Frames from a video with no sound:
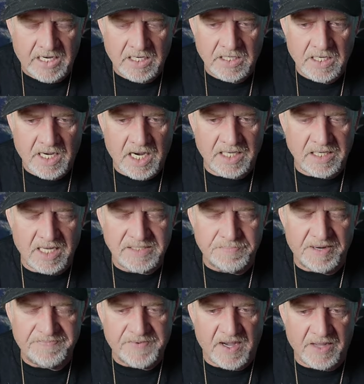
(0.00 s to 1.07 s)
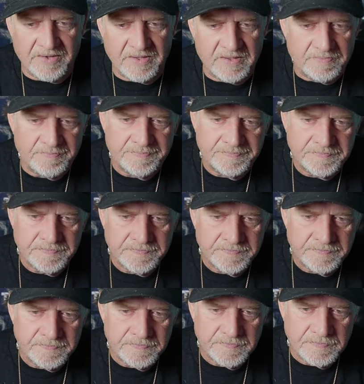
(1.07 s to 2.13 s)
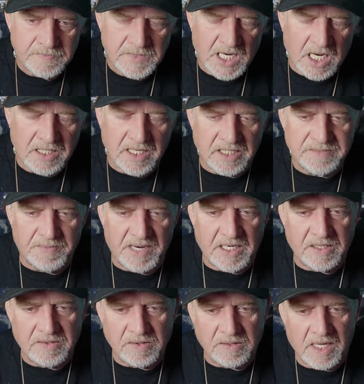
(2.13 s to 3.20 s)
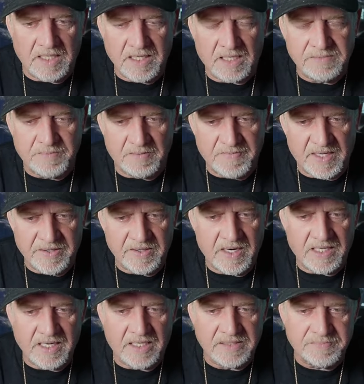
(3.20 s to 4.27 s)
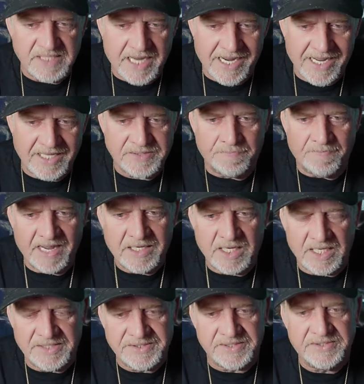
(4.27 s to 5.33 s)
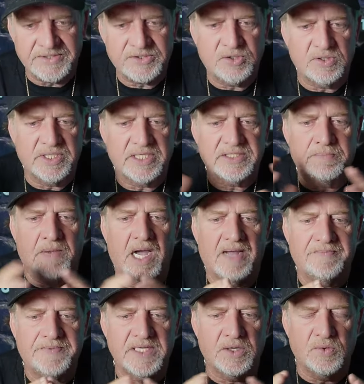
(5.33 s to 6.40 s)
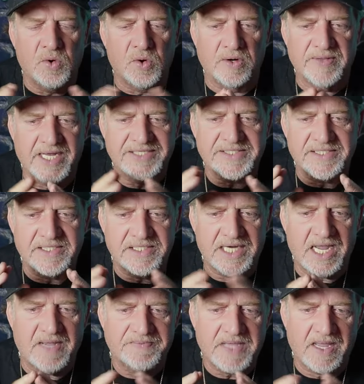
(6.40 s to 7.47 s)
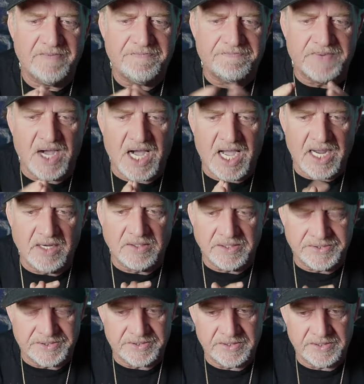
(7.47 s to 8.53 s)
I lost my father. I lost my uncle. I lost my mother. I lost my aunts, my cousins to this mafia war. That's the JFK files.